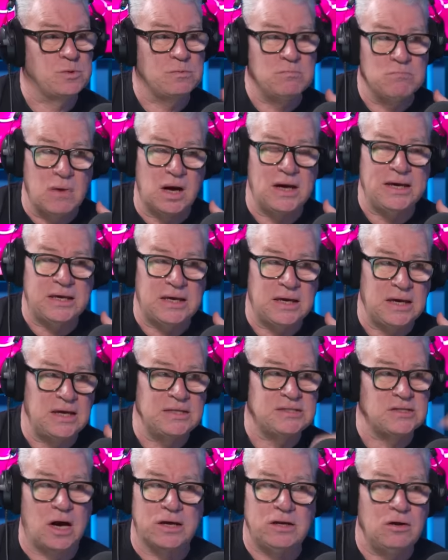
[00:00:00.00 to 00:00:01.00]
with my
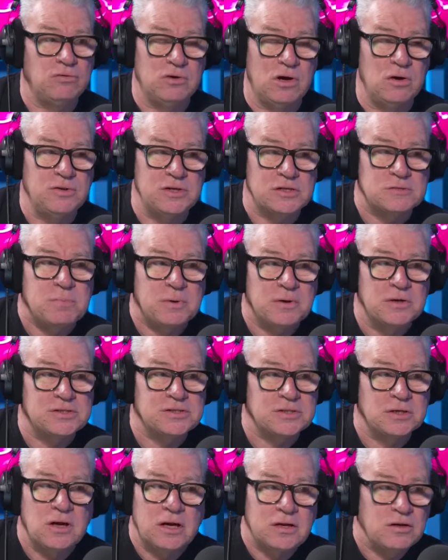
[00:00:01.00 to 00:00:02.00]
kids. I don't know this
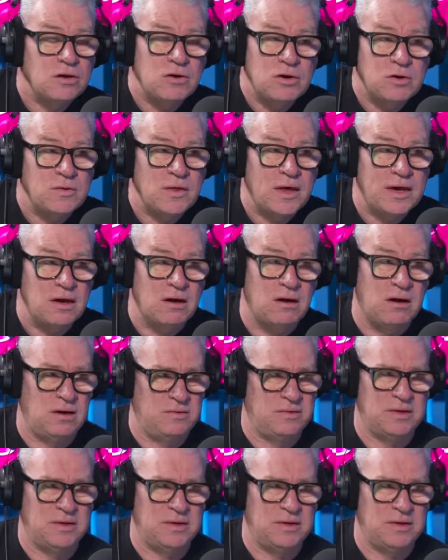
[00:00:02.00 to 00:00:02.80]
person. I don't know who they are.